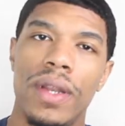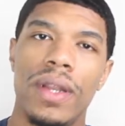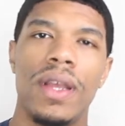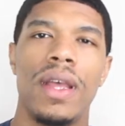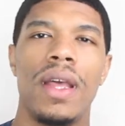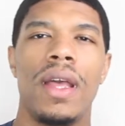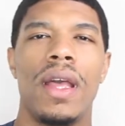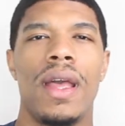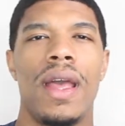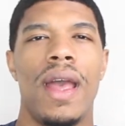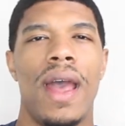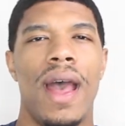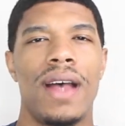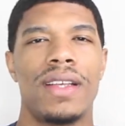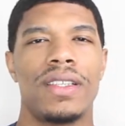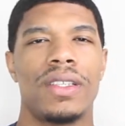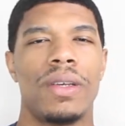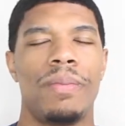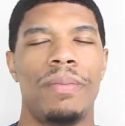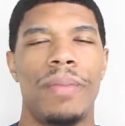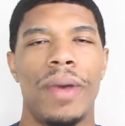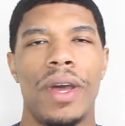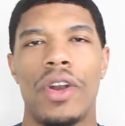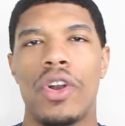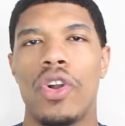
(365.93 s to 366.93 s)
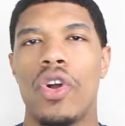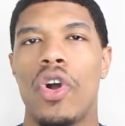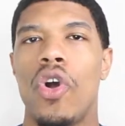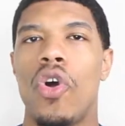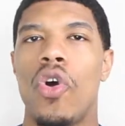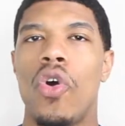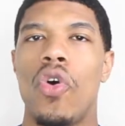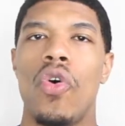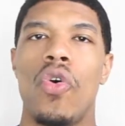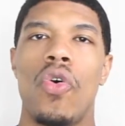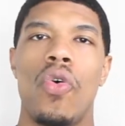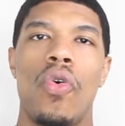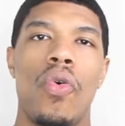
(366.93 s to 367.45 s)
It has a better
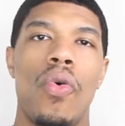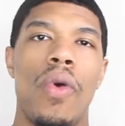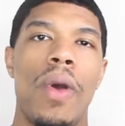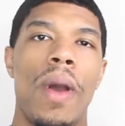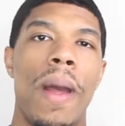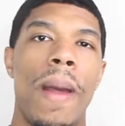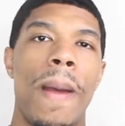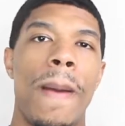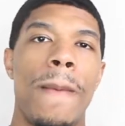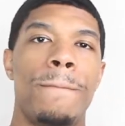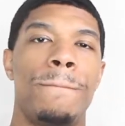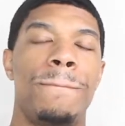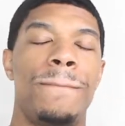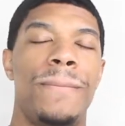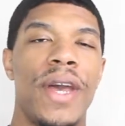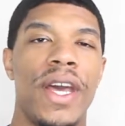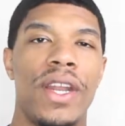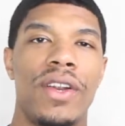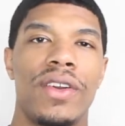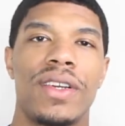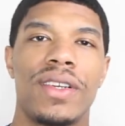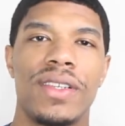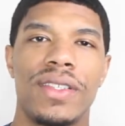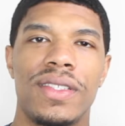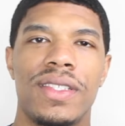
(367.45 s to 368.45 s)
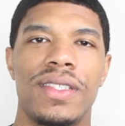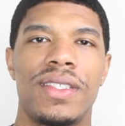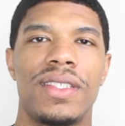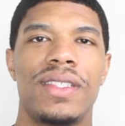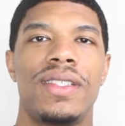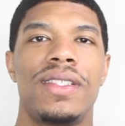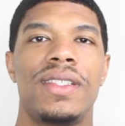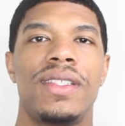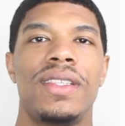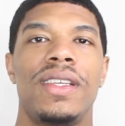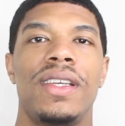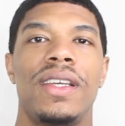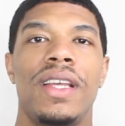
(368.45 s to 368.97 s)
hold, better
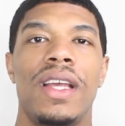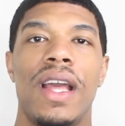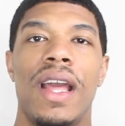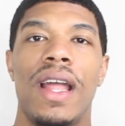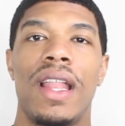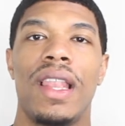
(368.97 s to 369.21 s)
consistency.